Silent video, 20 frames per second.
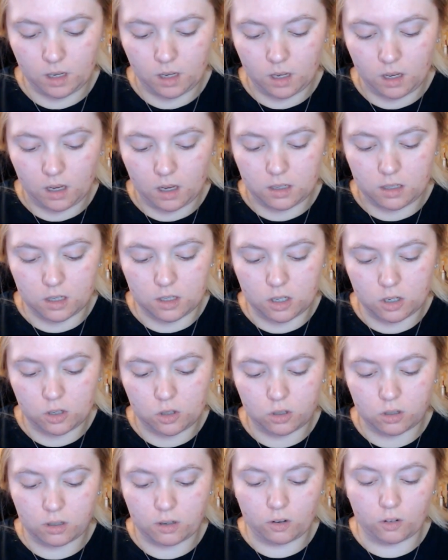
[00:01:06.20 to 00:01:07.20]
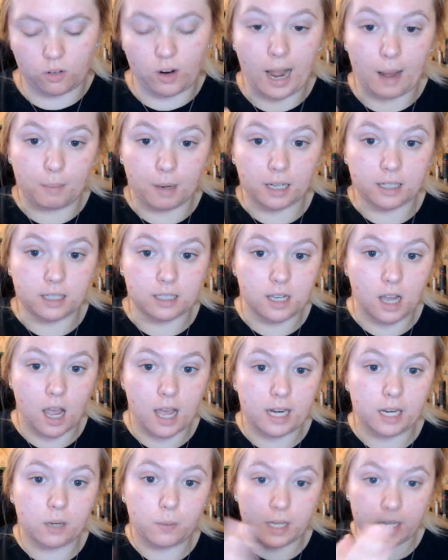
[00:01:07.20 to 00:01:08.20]
So just grab like a
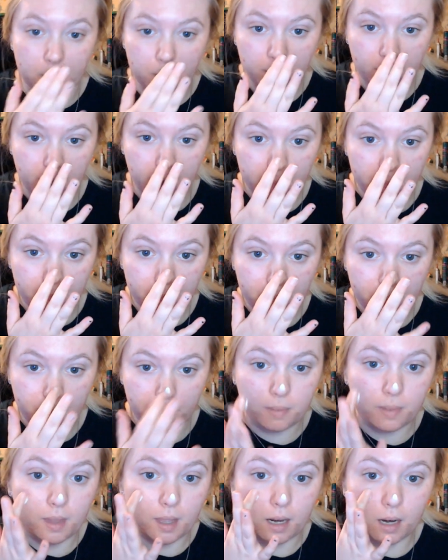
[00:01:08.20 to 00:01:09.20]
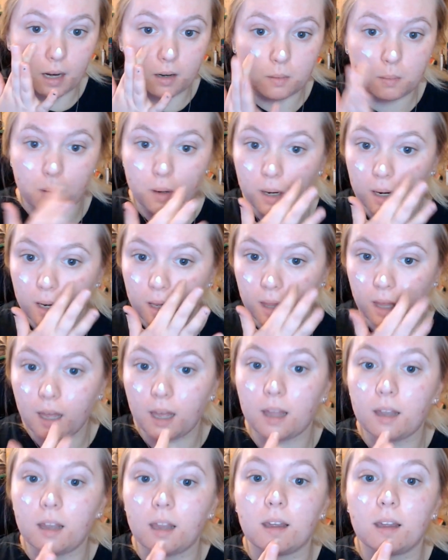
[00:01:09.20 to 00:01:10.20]
tiny weeny bit and then just put it
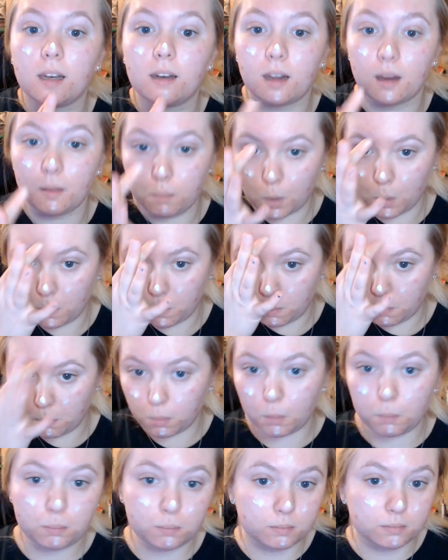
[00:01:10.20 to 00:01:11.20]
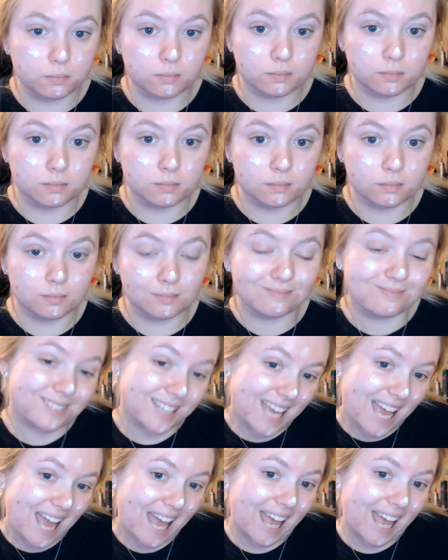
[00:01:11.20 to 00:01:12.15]
there. Boop, boop. Yeah.